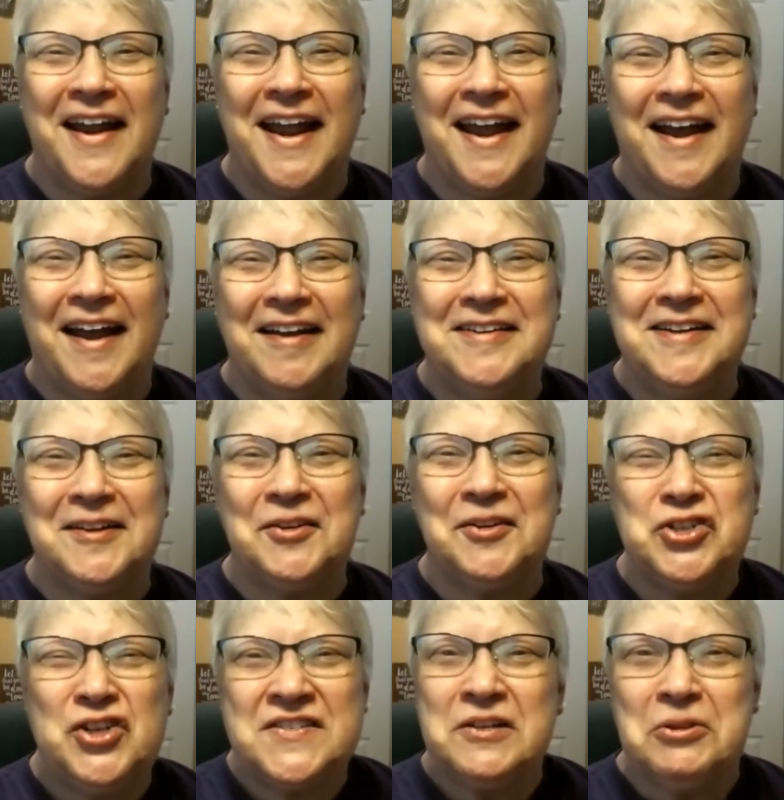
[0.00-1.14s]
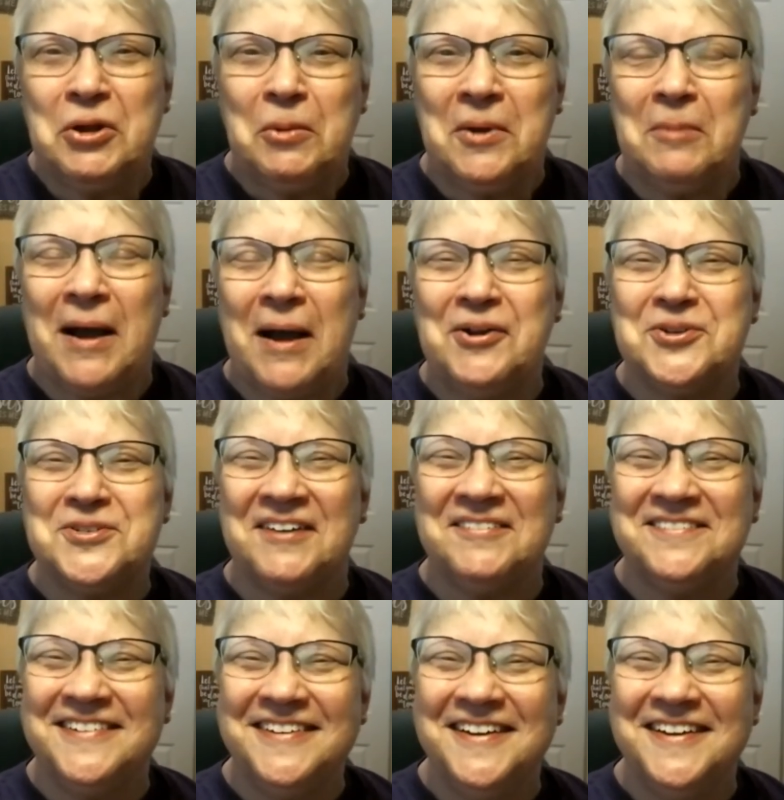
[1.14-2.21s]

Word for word: and just a little bit about yourself.